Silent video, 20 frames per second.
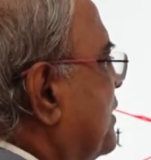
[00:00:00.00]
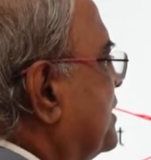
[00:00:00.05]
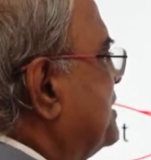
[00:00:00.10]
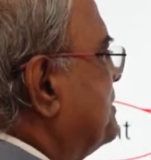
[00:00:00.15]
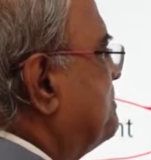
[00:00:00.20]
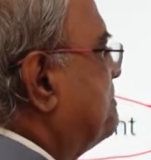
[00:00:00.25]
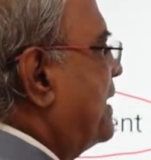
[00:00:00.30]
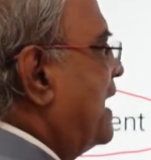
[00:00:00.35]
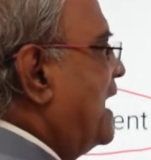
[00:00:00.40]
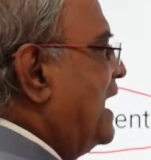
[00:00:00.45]
for
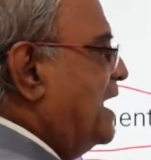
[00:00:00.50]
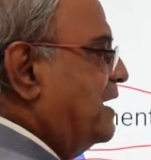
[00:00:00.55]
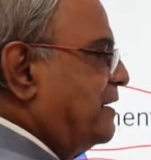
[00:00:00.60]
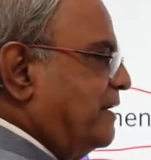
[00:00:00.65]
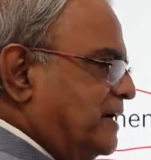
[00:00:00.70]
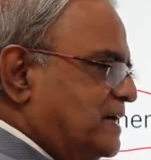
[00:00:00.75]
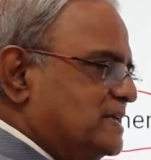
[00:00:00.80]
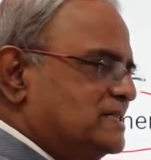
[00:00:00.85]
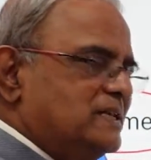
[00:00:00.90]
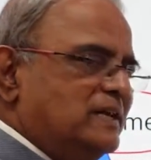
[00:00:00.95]
the
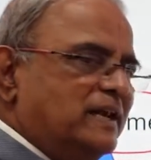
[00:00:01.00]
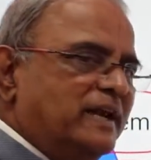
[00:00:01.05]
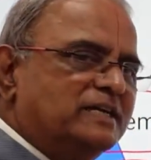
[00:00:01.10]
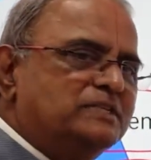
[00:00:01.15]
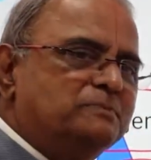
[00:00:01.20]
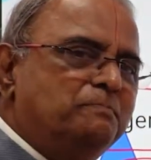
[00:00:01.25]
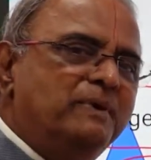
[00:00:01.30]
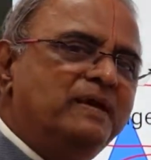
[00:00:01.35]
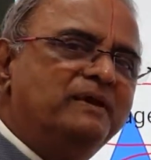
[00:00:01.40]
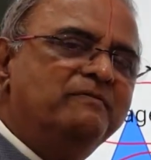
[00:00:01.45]
parents,
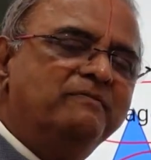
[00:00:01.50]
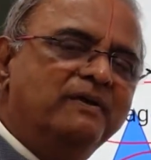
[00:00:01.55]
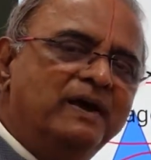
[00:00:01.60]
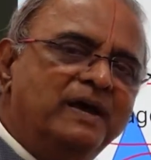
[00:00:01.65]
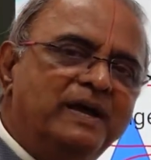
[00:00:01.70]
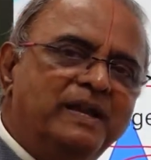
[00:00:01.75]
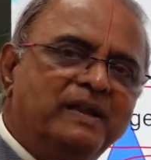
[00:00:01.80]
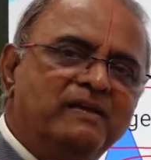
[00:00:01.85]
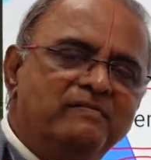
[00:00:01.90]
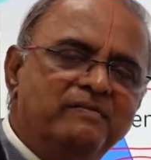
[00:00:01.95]
let's be
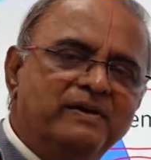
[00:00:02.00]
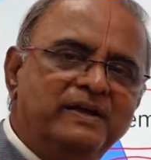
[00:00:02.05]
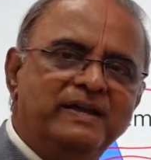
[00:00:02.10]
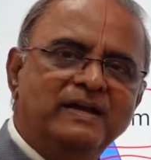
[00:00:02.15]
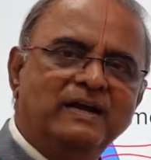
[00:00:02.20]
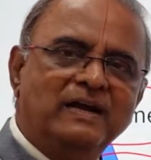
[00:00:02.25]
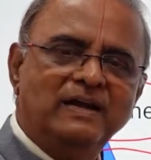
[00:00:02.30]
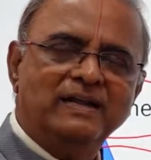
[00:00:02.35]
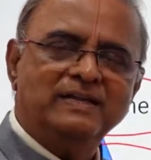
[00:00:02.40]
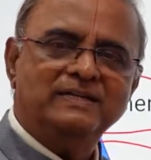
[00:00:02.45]
very,
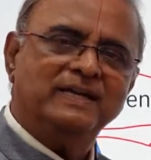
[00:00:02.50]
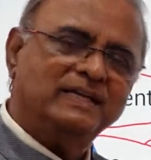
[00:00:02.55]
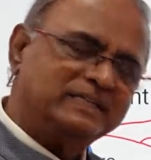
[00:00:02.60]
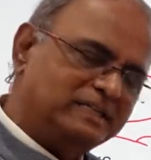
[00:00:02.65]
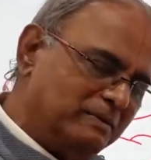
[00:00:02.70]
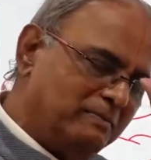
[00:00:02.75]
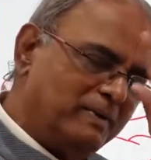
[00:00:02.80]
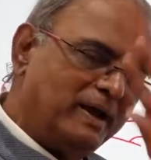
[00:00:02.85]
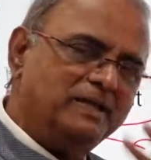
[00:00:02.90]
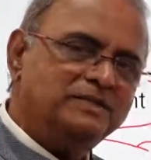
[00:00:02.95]
very clear.
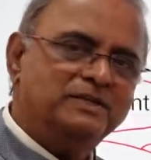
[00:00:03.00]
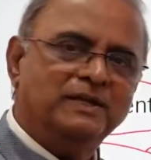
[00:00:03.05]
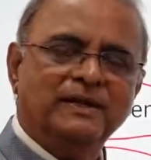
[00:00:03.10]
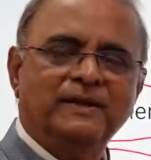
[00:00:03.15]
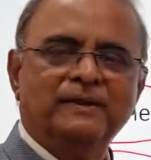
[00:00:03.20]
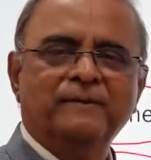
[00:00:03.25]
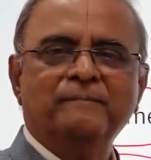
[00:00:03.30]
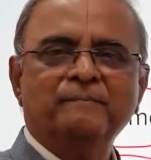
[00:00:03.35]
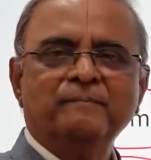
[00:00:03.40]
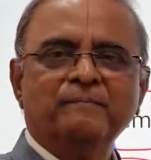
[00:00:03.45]
Just
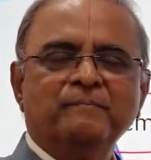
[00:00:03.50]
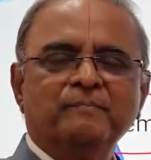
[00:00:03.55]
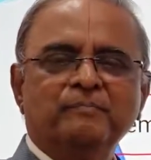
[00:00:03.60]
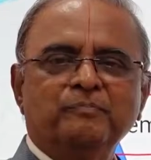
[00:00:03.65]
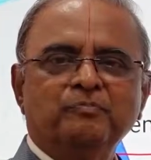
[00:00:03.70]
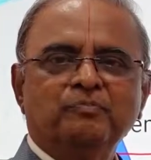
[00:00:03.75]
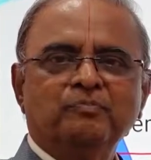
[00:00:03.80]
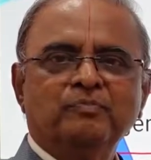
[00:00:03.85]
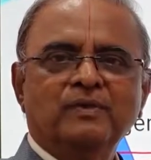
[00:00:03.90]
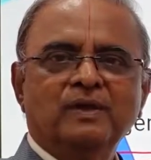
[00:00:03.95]
imagine,
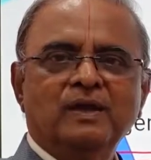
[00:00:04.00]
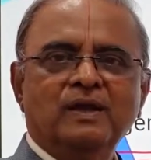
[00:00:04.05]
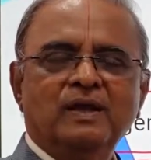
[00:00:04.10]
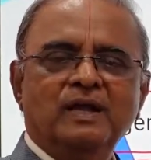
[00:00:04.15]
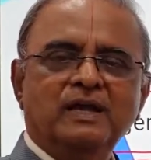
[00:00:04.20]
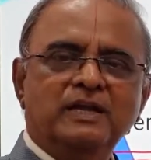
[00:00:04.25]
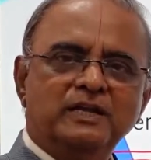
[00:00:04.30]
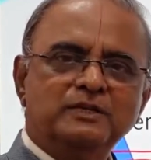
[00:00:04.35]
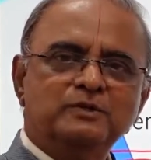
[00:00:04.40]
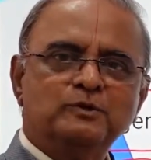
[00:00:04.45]

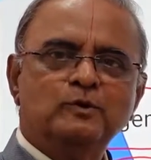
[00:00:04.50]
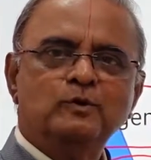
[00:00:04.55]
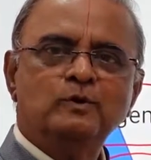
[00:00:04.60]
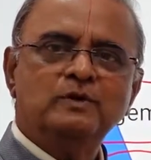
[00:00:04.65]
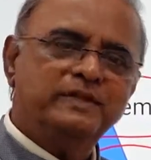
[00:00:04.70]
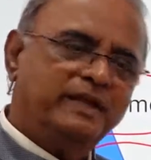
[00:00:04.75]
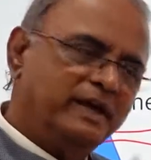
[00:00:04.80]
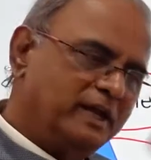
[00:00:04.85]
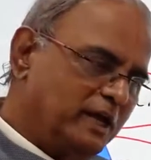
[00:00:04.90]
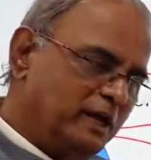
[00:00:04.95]
in a
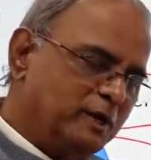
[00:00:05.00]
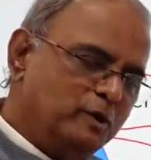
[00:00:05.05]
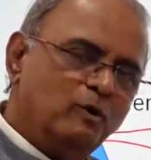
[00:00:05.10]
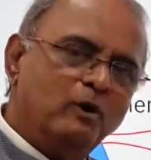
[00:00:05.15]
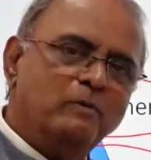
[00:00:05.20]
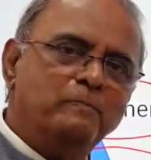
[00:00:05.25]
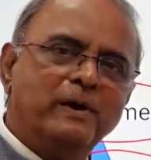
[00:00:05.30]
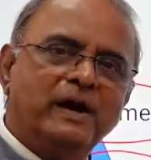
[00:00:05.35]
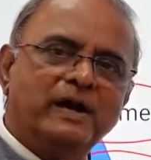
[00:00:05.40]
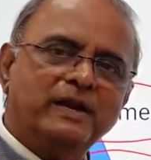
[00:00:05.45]
school there are
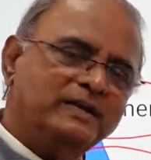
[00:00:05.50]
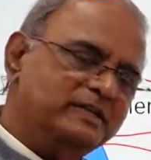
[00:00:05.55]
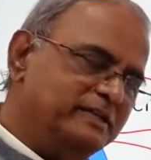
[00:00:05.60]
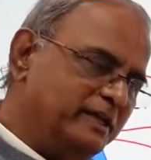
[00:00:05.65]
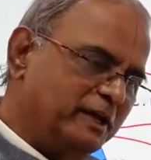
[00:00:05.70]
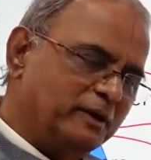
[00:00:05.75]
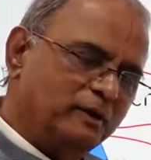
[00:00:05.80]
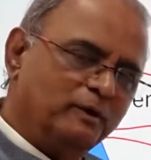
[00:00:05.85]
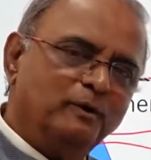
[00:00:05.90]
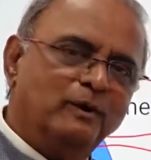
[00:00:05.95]
no
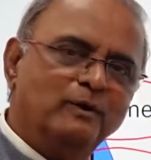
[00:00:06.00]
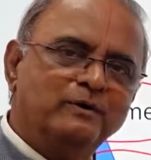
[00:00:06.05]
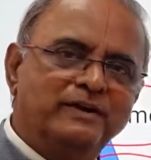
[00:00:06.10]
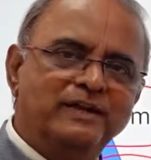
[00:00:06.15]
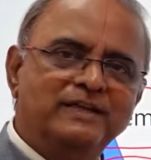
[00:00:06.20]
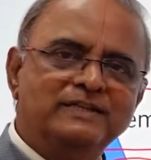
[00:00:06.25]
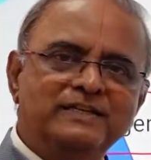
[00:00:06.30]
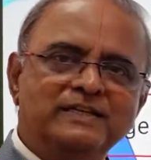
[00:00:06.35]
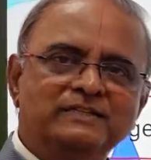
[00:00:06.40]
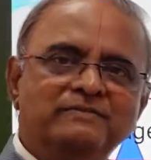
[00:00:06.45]
parents, there are no
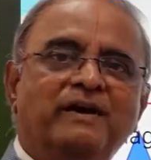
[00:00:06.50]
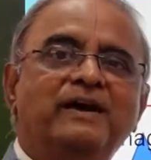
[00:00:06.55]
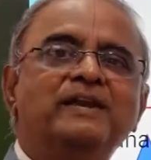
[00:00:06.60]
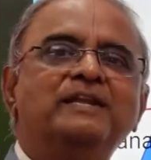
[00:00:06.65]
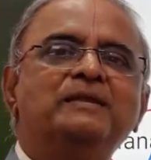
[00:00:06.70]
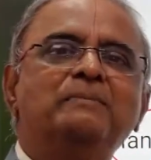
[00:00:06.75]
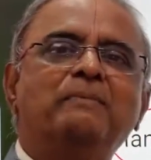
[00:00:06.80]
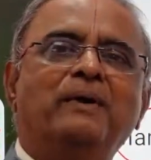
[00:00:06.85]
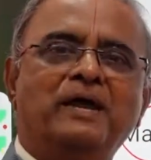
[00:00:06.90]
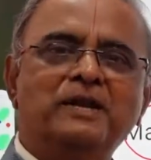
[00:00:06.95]
teachers.
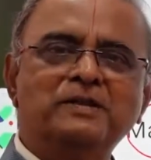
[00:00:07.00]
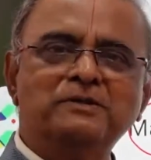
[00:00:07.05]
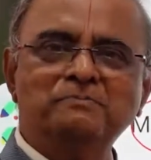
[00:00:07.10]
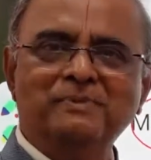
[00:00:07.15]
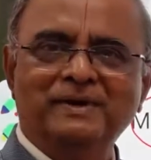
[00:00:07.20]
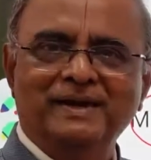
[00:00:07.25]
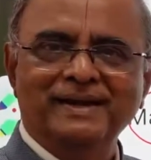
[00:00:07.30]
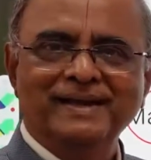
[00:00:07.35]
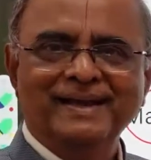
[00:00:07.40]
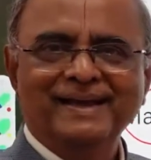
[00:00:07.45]
Where is the
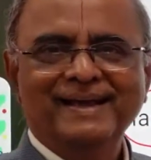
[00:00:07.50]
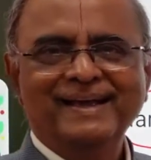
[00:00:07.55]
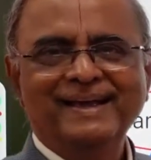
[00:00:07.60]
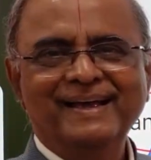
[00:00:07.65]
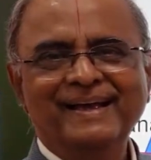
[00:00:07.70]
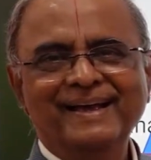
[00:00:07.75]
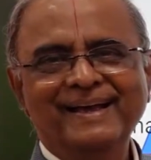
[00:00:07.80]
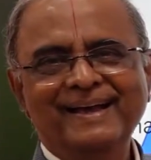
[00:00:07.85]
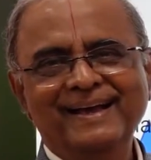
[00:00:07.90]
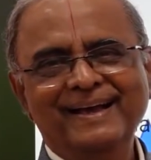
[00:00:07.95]
management?
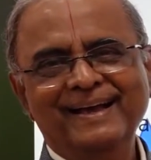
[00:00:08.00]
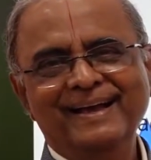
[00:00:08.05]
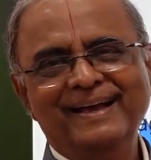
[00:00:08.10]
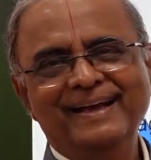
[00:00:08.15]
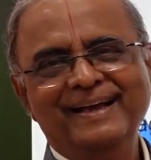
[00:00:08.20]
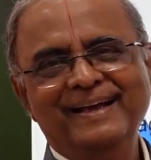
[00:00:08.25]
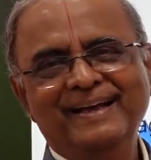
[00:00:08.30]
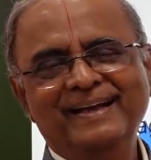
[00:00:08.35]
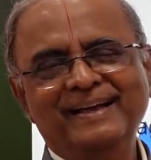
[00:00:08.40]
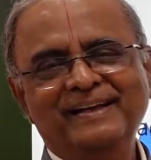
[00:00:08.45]

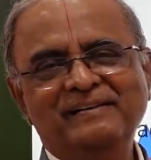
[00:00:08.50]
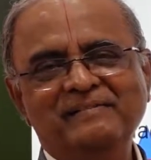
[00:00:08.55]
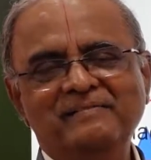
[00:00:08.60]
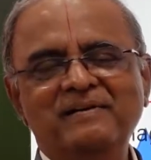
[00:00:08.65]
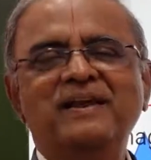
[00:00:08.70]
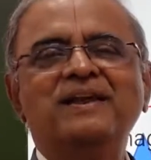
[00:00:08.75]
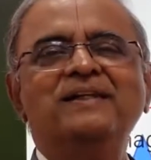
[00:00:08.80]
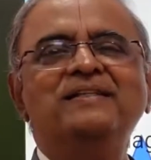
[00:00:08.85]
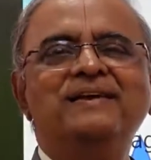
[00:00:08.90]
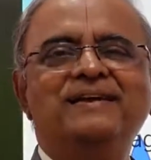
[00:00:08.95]

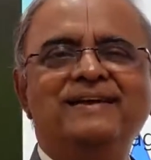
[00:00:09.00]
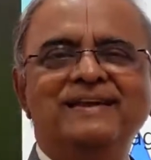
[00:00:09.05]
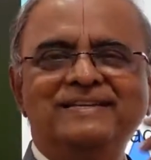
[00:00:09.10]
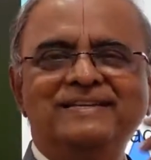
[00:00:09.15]
Where are